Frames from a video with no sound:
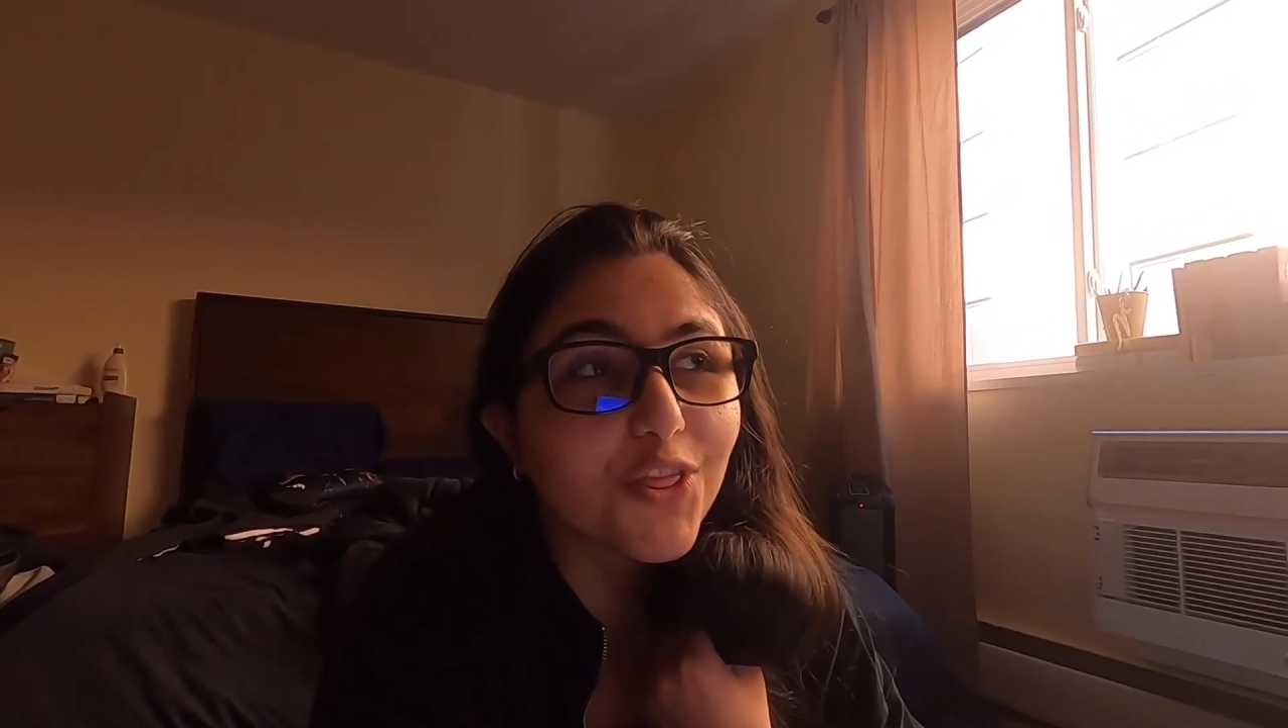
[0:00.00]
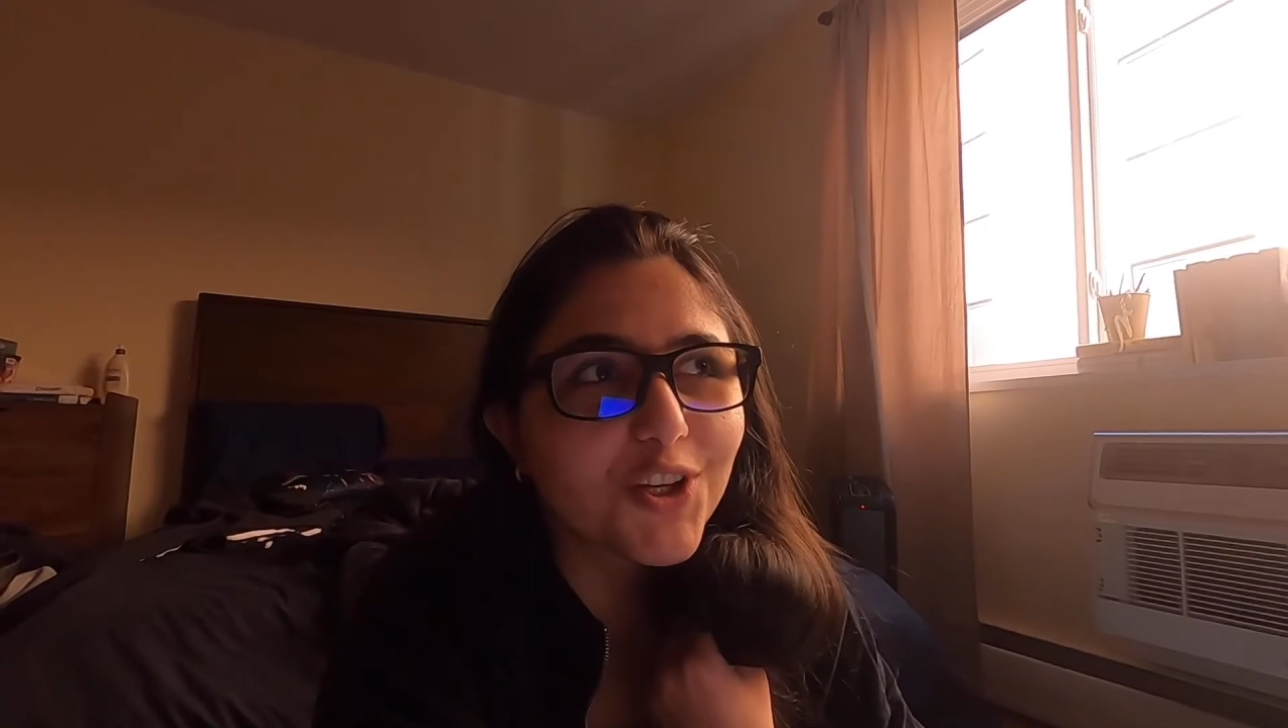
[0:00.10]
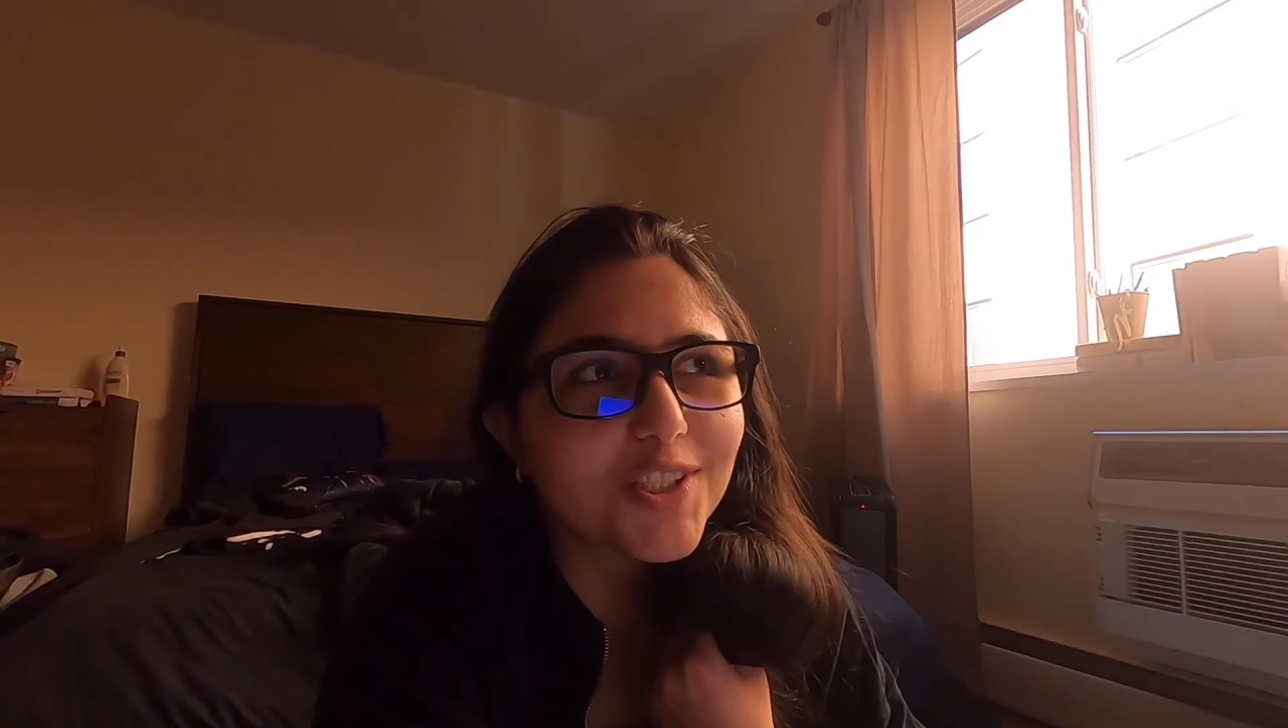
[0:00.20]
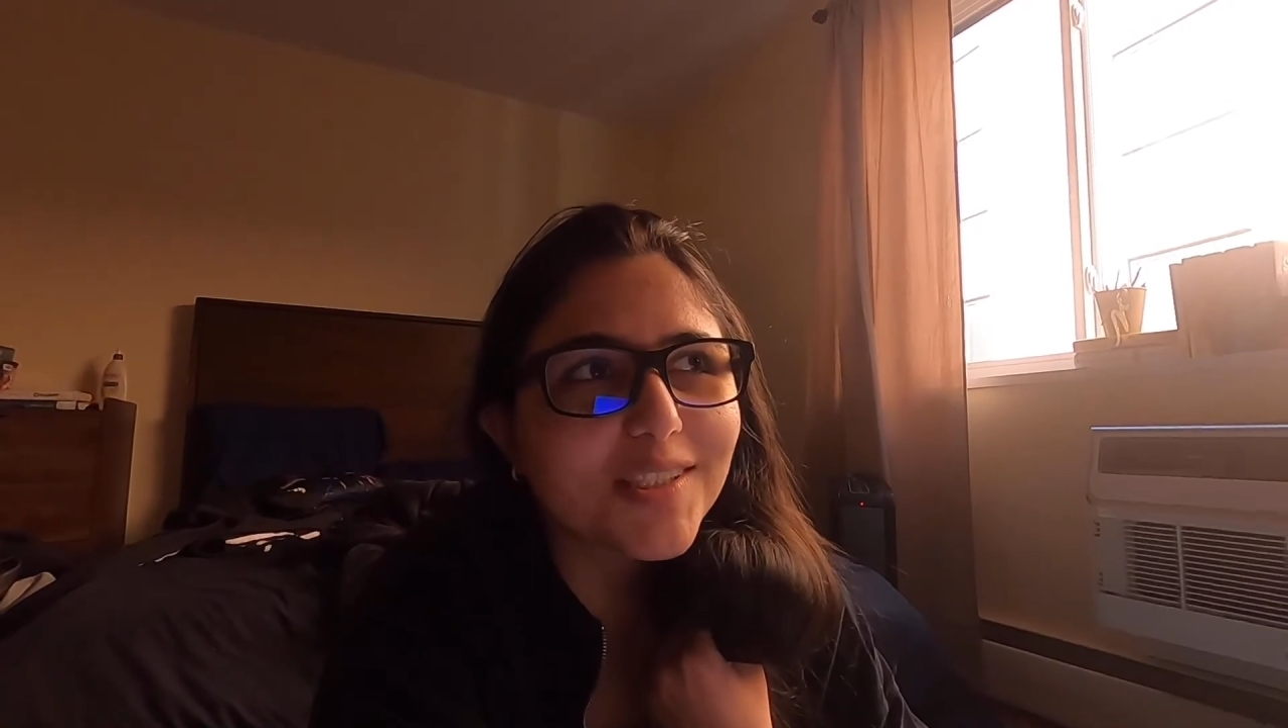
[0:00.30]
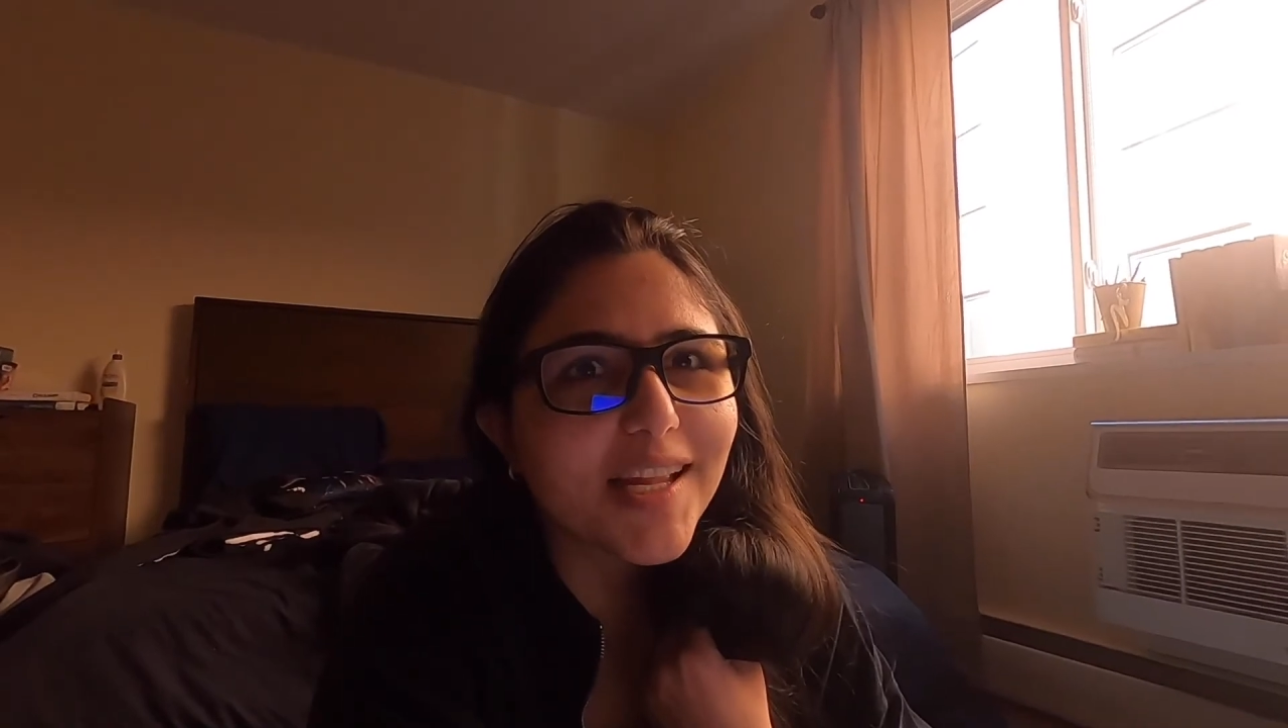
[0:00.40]

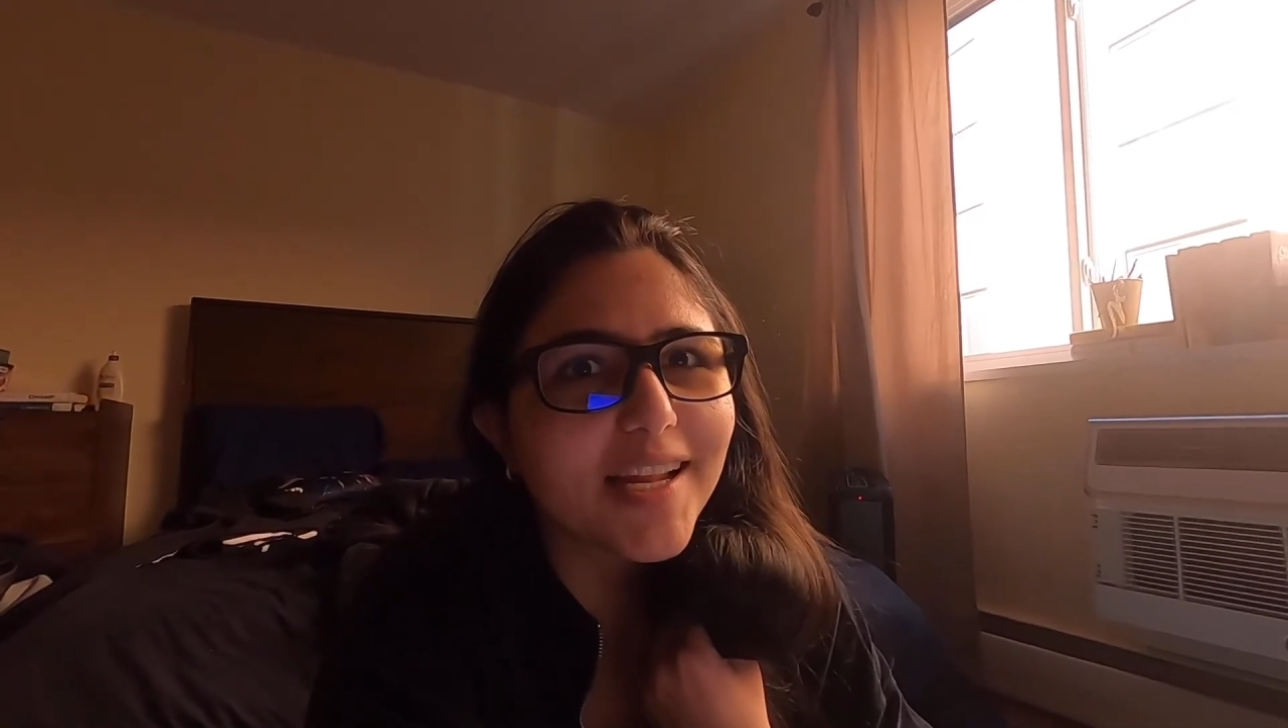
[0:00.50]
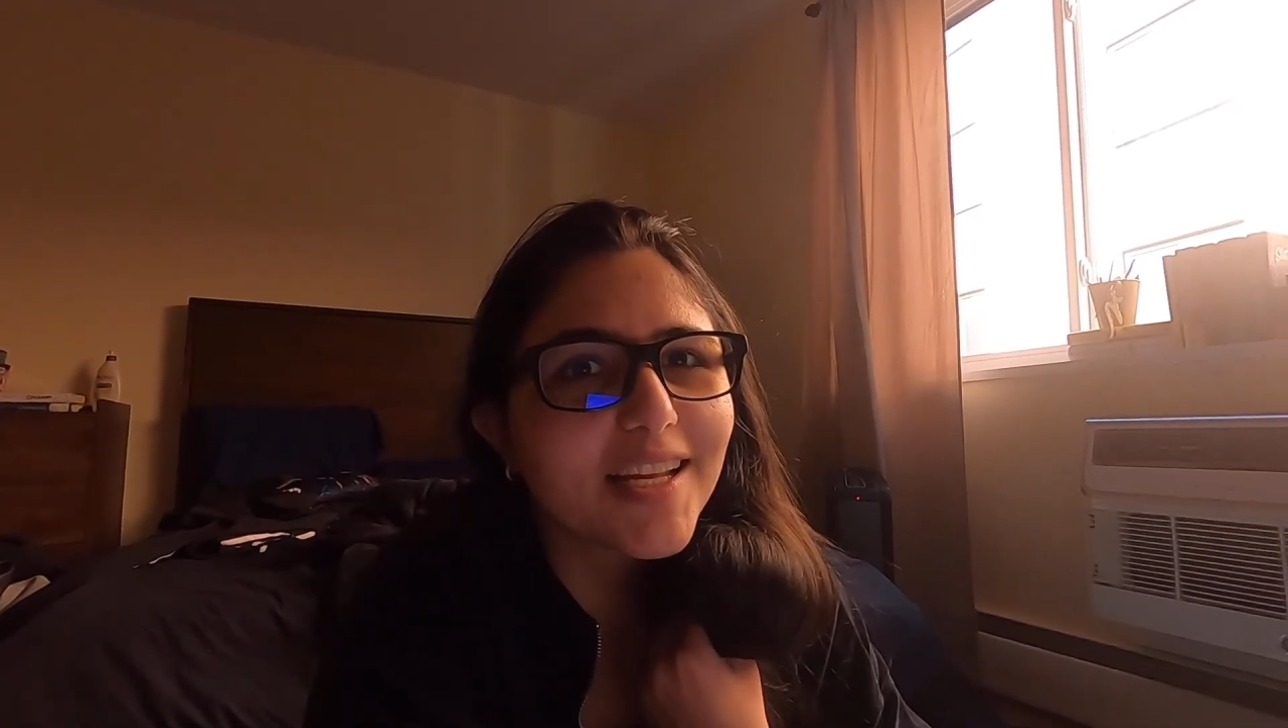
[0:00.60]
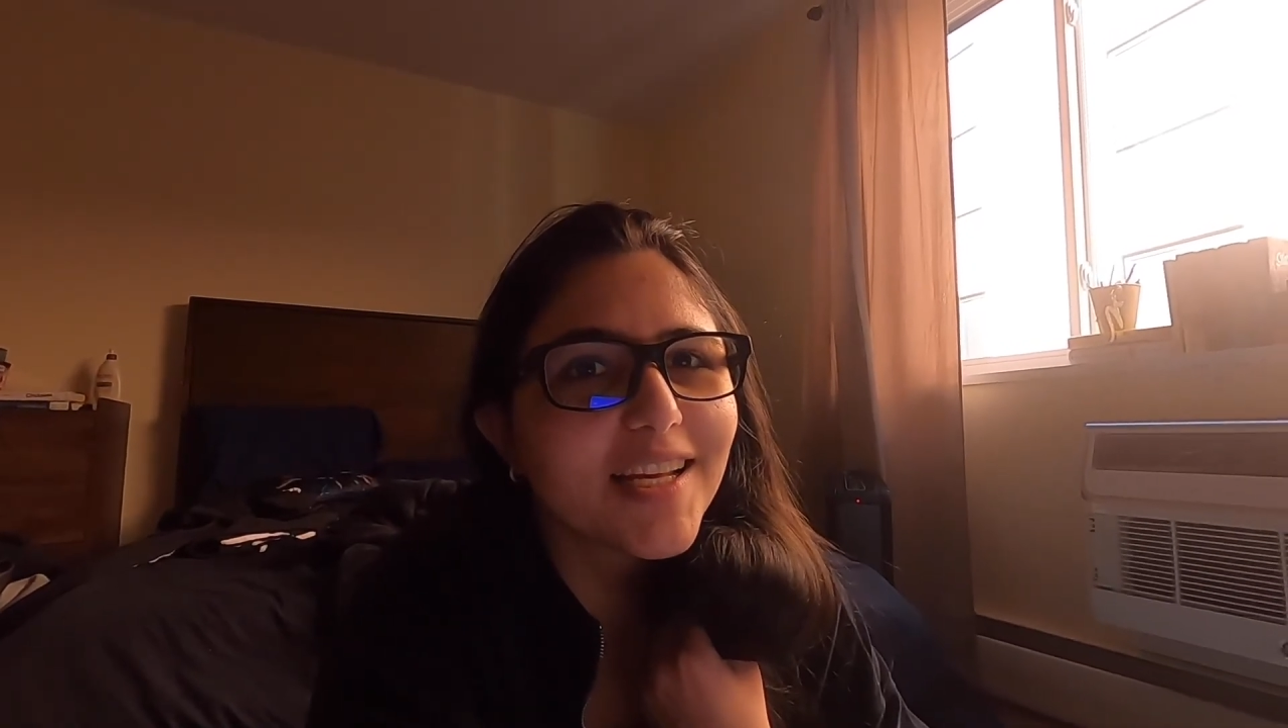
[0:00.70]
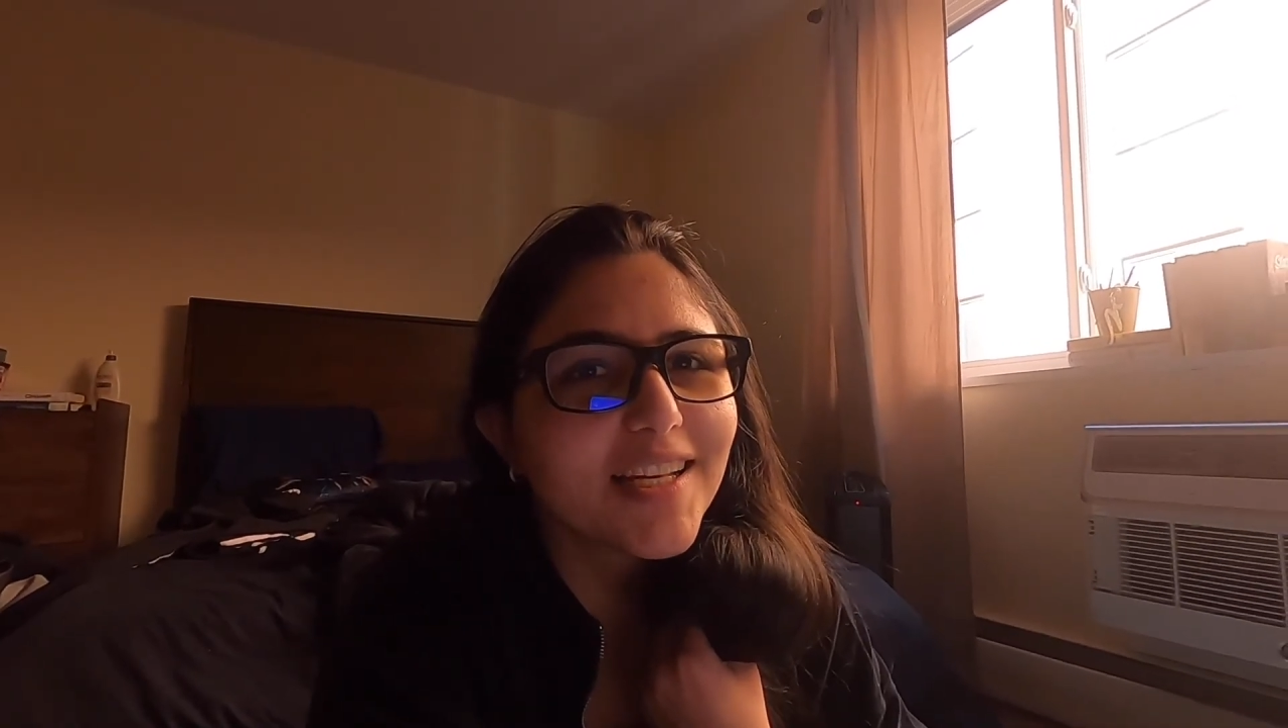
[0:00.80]
Thursday,